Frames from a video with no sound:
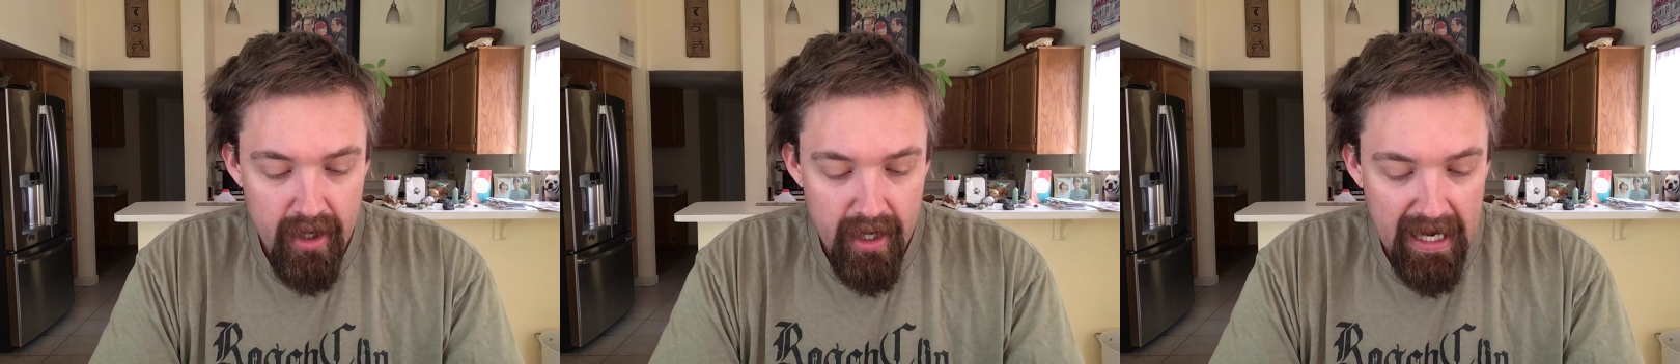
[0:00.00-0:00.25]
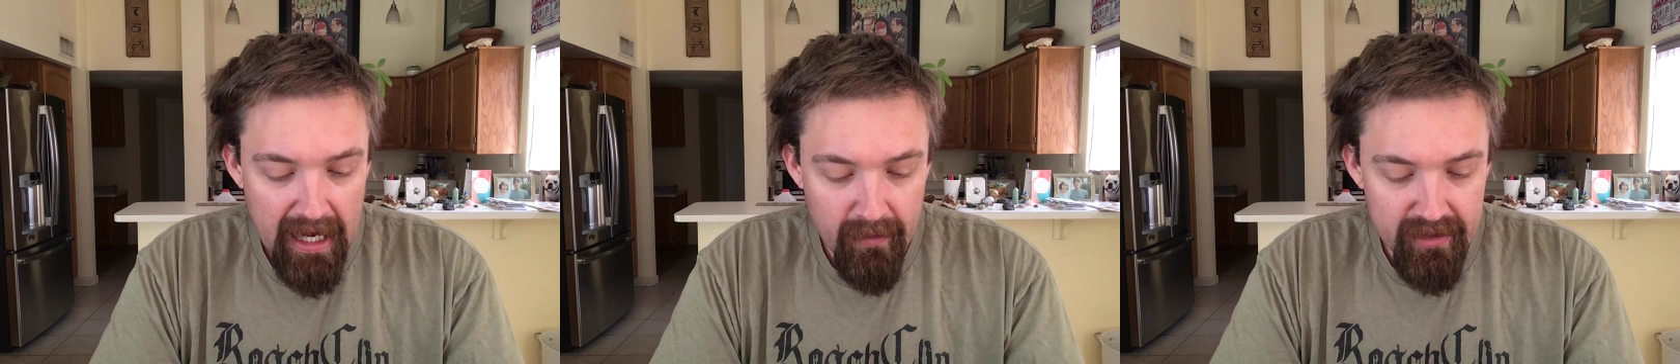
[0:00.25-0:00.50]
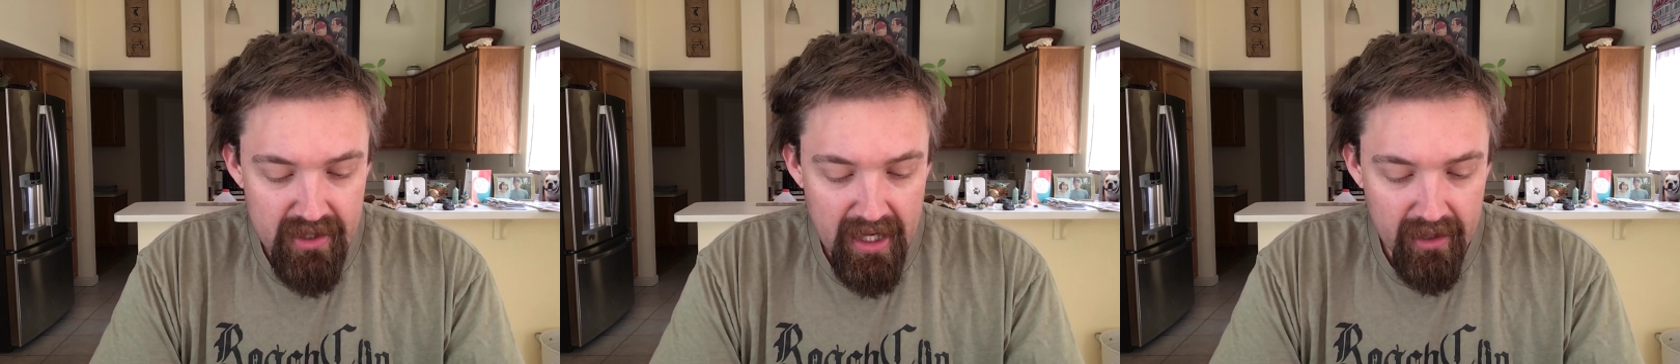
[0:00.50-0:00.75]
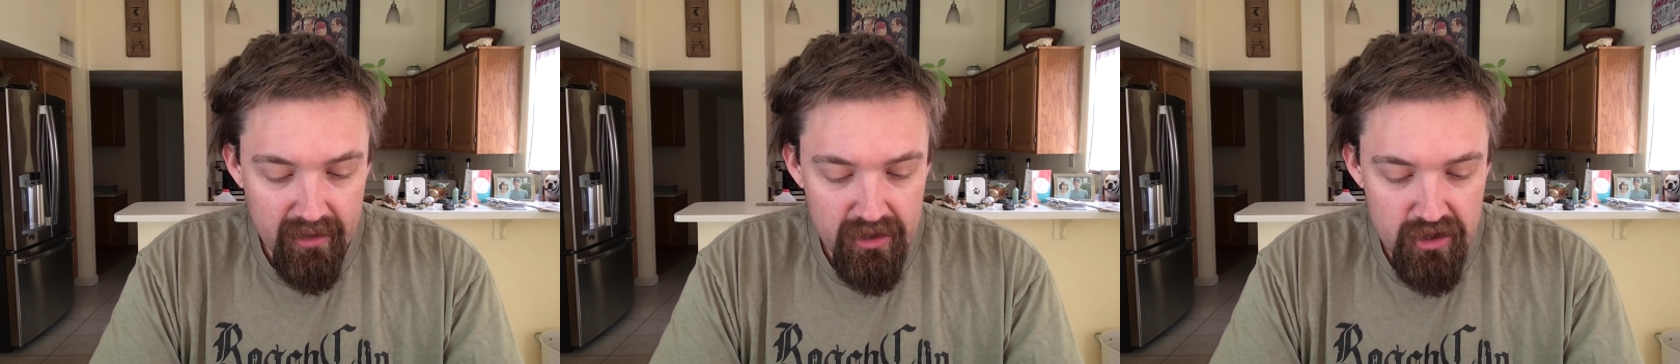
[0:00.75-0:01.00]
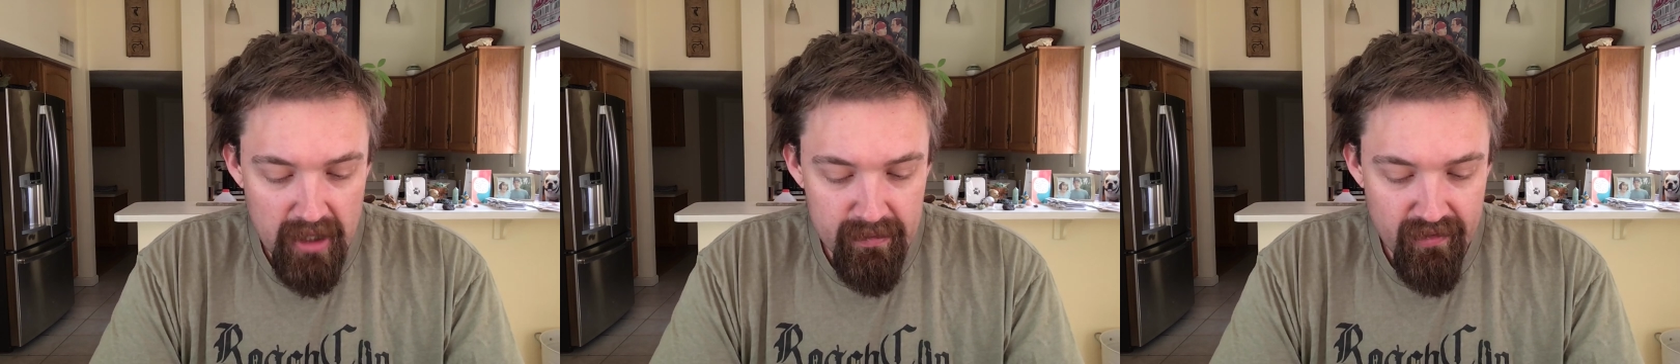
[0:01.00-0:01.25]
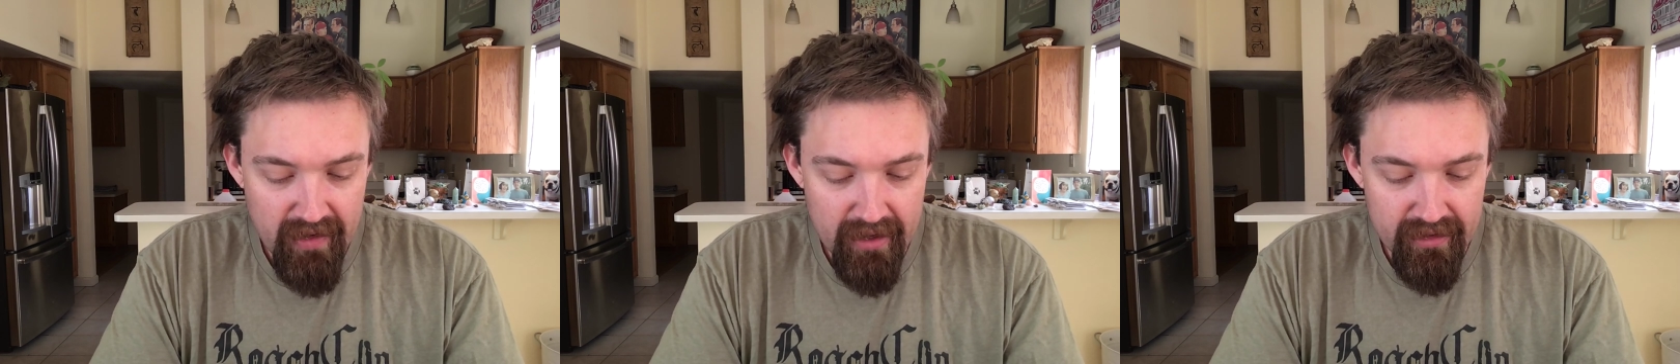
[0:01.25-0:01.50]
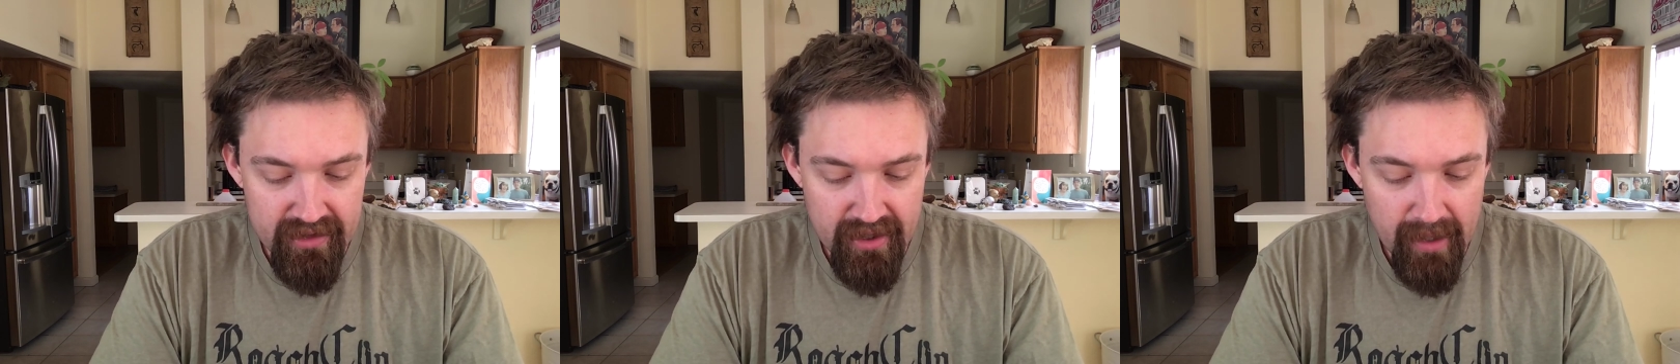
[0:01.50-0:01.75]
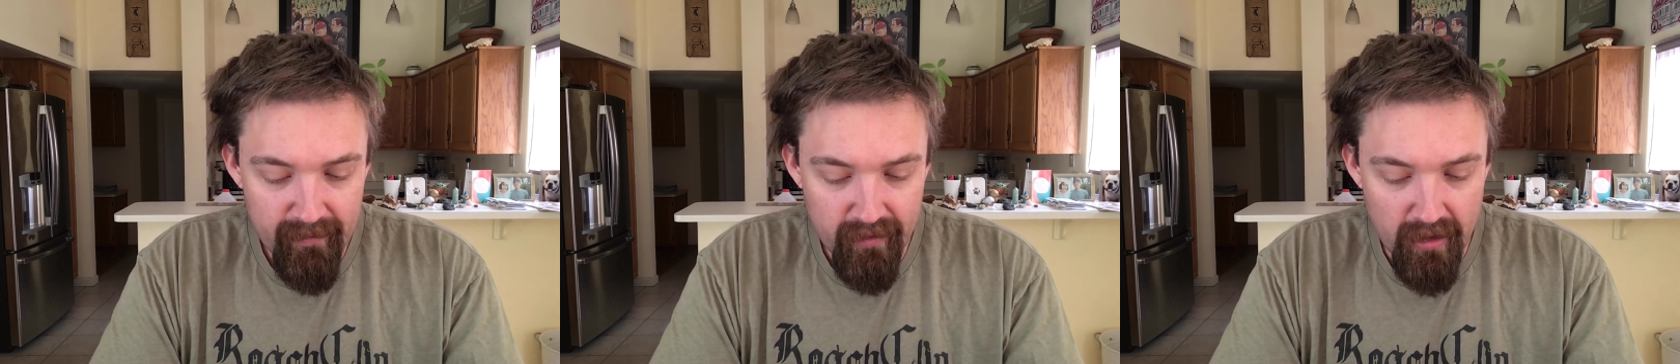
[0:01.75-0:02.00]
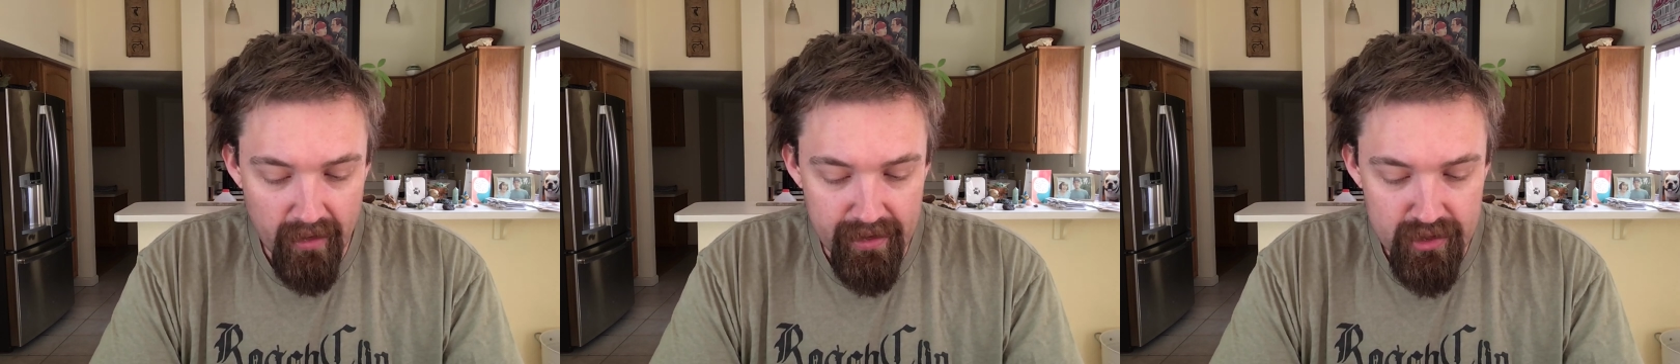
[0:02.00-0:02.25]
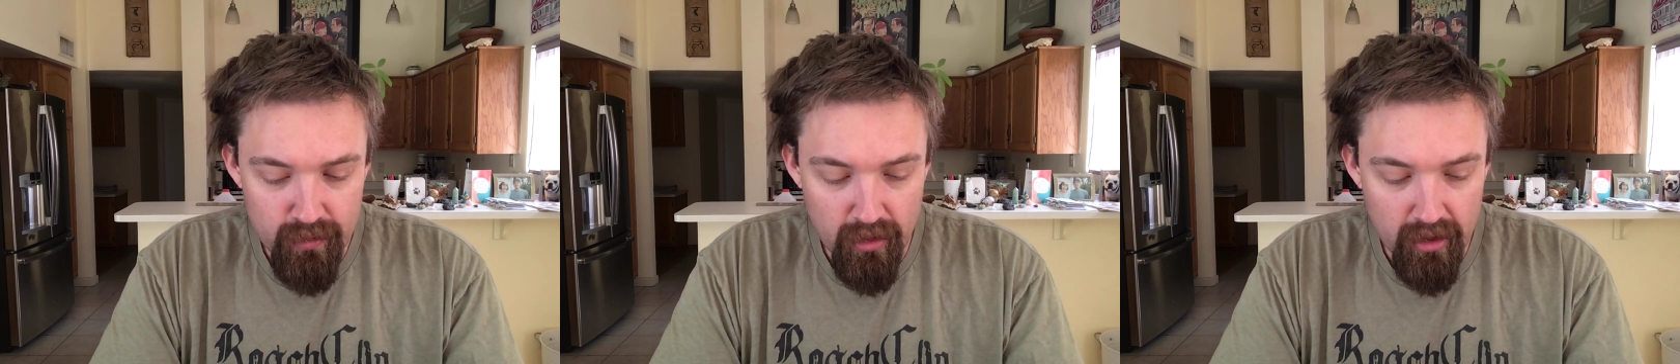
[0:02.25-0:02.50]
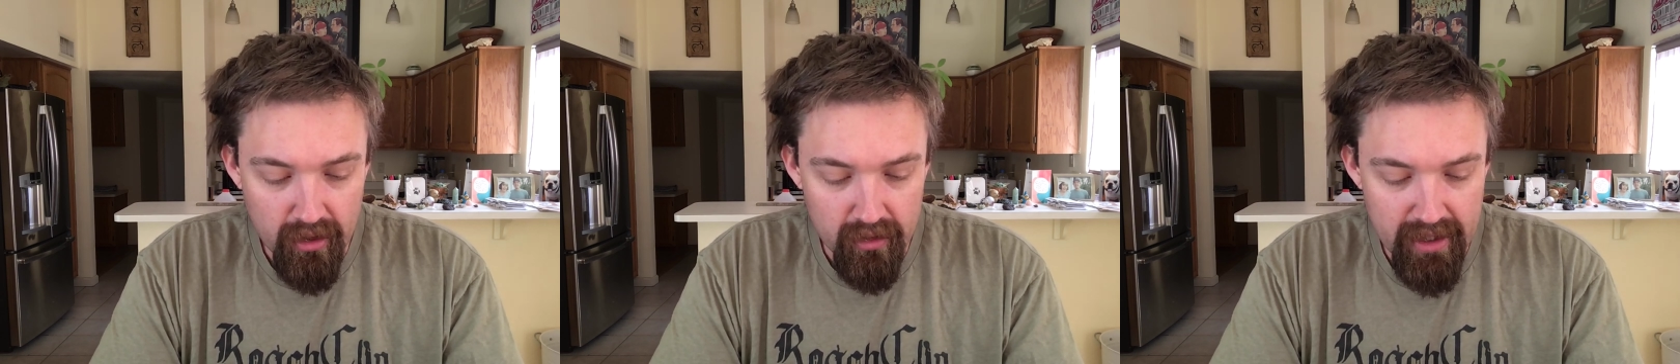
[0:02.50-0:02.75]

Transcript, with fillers: How exactly James found the time for all this work,